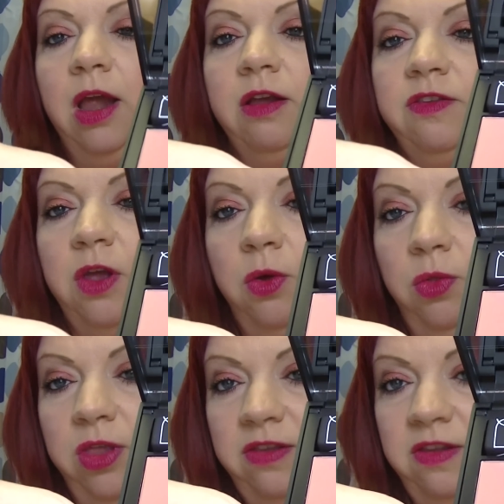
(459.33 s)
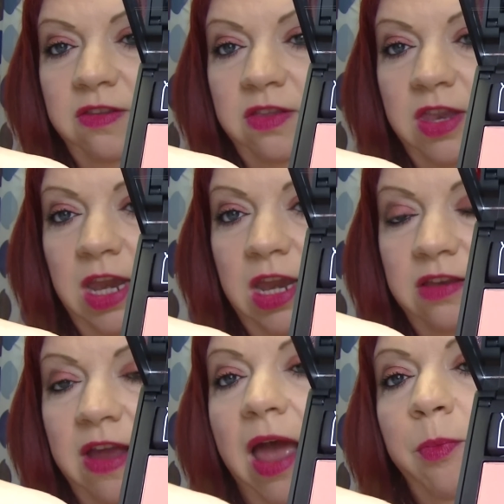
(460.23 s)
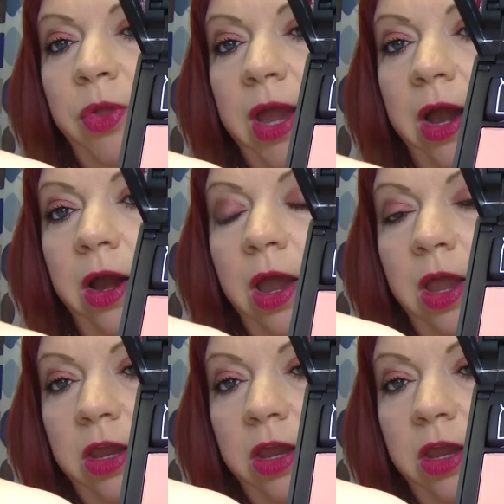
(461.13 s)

So this is the top layer.